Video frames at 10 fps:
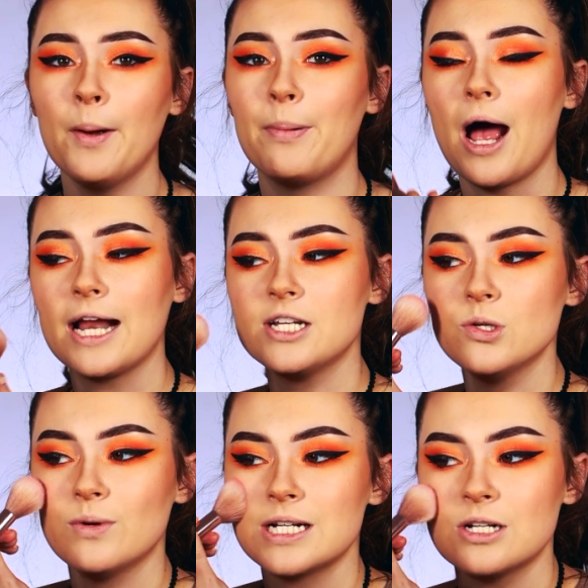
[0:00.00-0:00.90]
But I
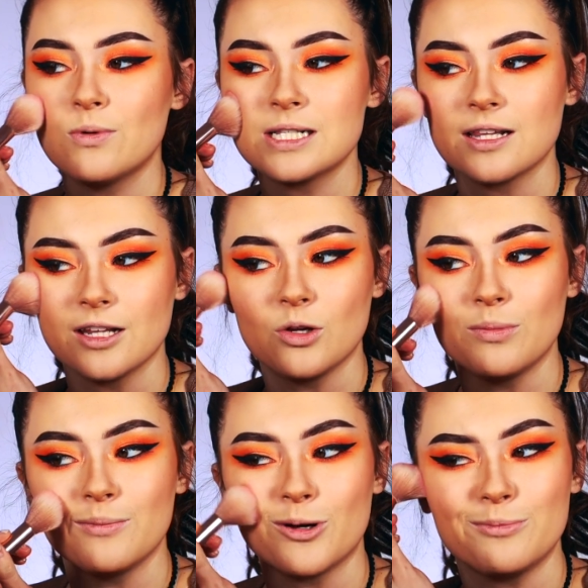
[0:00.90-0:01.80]
do wish it was a little
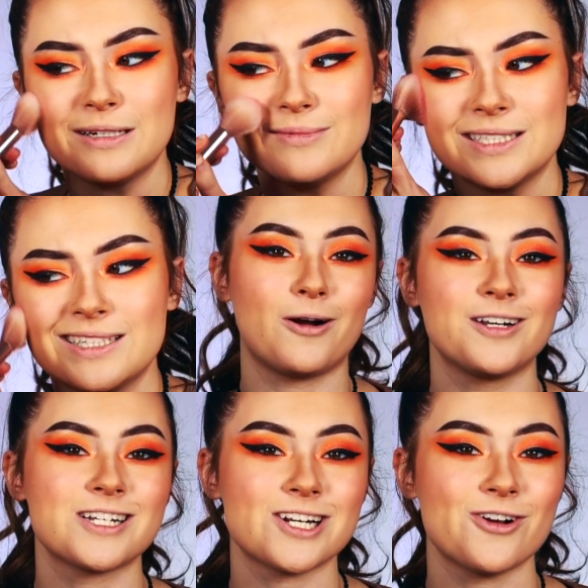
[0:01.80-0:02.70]
bit more pigmented.
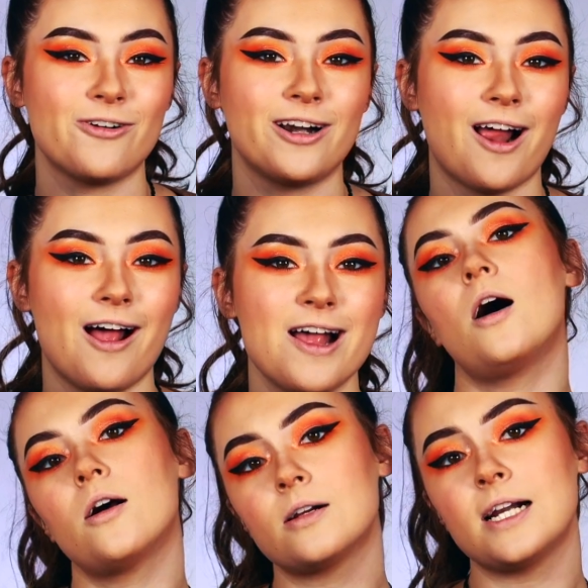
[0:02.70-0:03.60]
Parts true or not?
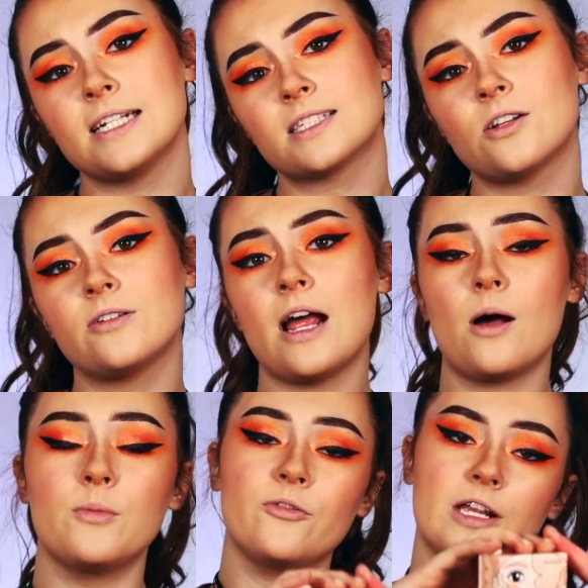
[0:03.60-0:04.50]
Alright, so now
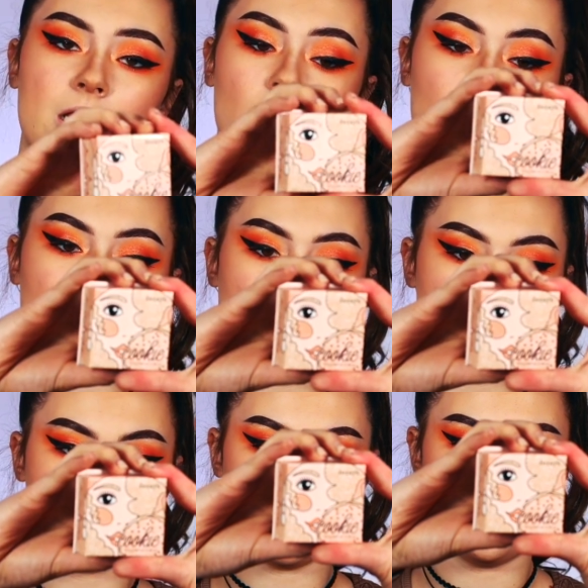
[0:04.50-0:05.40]
moving along
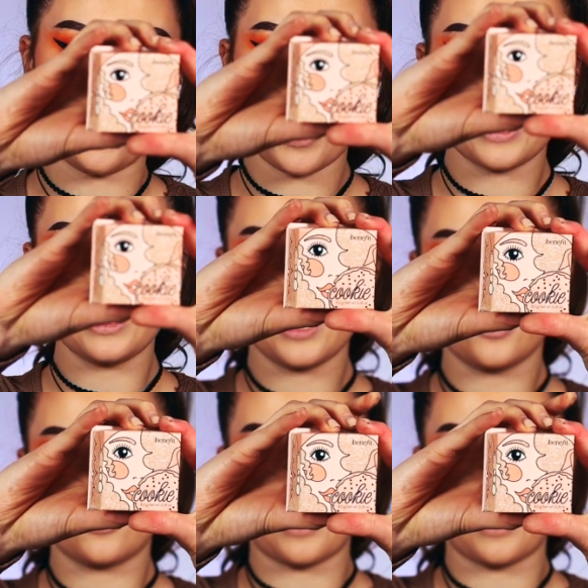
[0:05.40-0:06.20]
to highlighter,